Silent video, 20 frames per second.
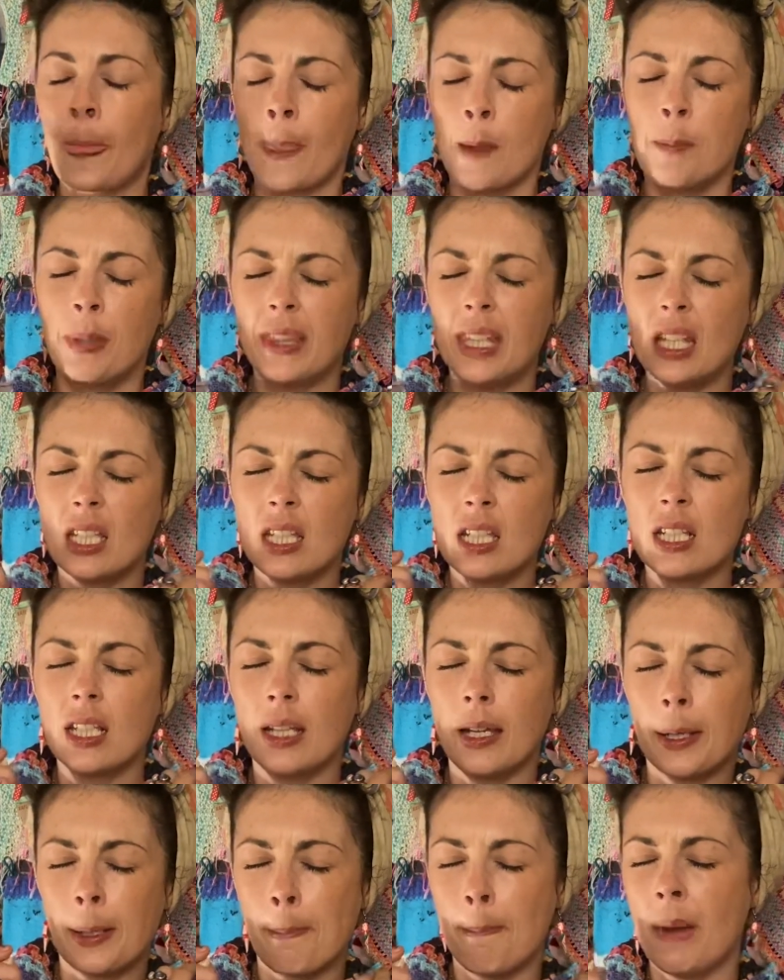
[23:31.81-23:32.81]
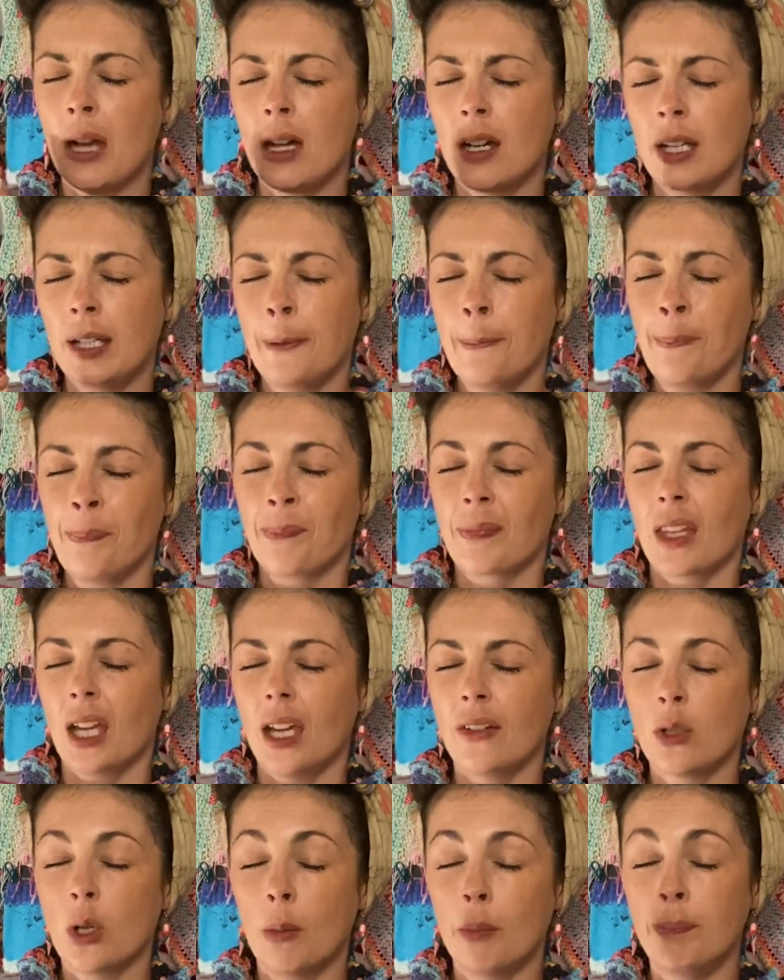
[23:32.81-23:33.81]
But this is like
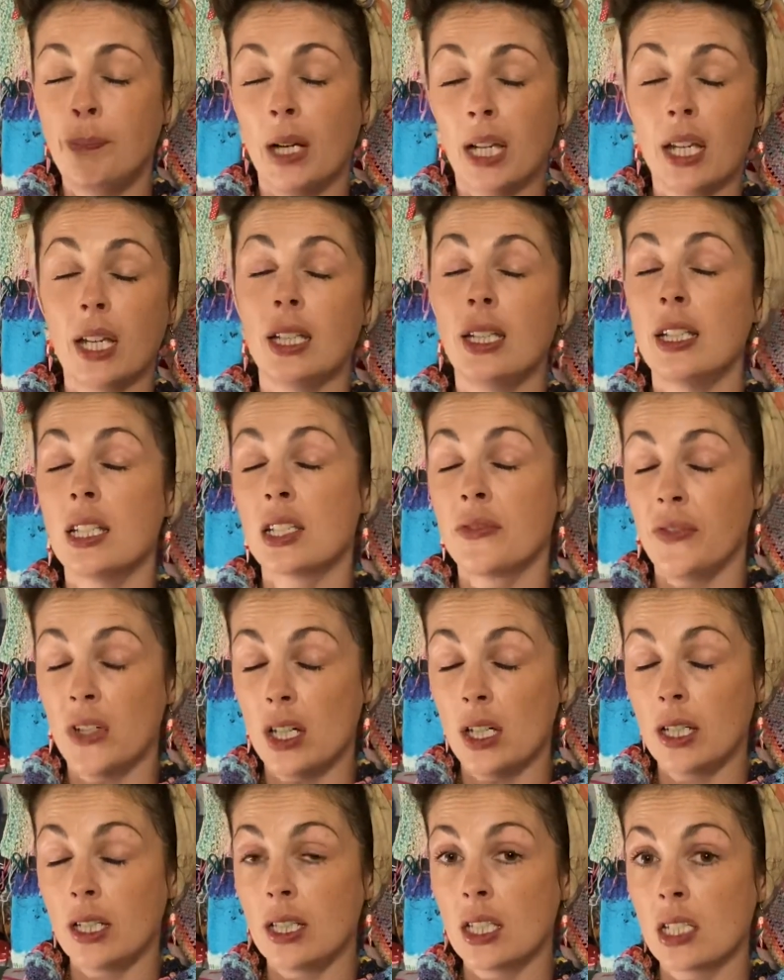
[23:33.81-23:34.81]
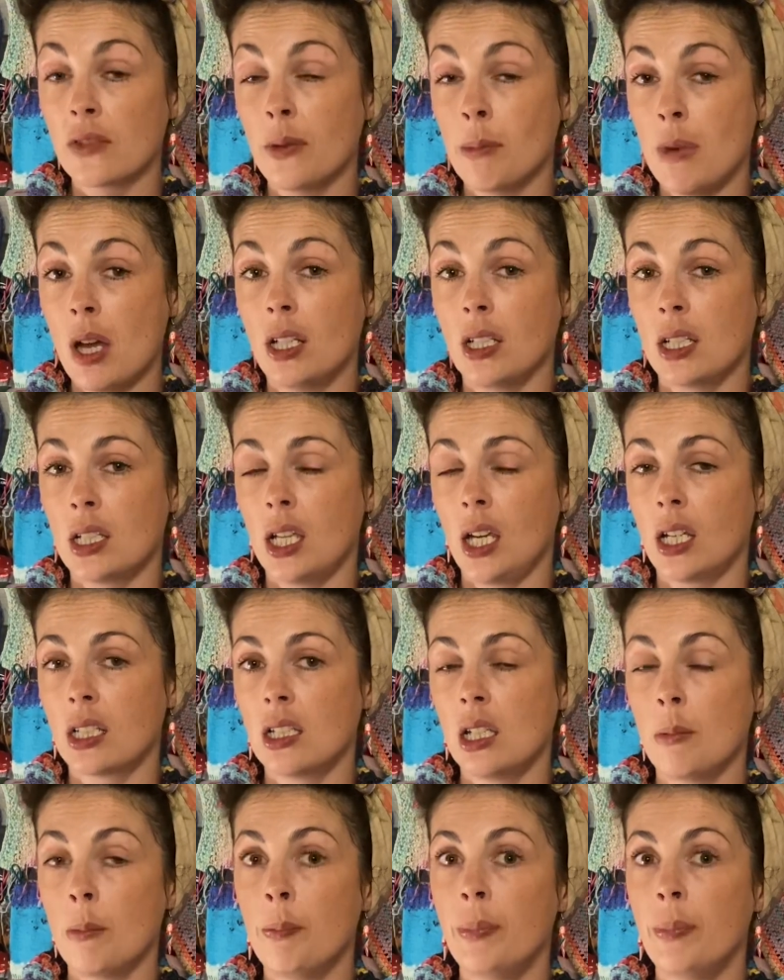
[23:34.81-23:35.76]
I've got bucket list finds for metal detecting,